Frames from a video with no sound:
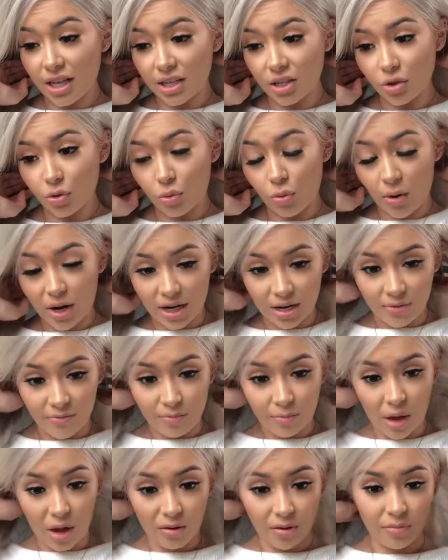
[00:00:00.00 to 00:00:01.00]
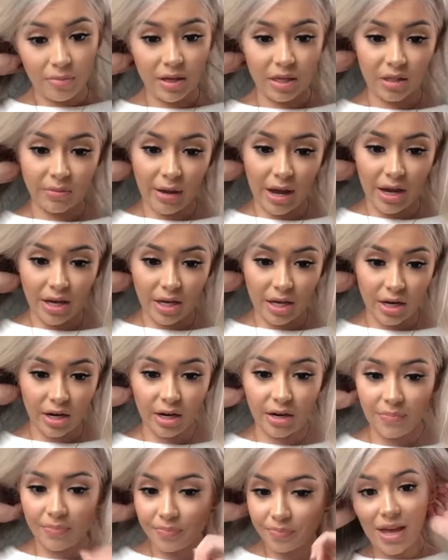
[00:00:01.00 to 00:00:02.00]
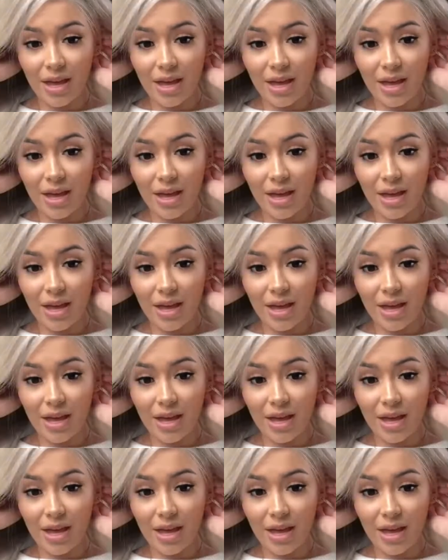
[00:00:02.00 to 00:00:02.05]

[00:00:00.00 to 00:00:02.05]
like 20 bobby pins back here.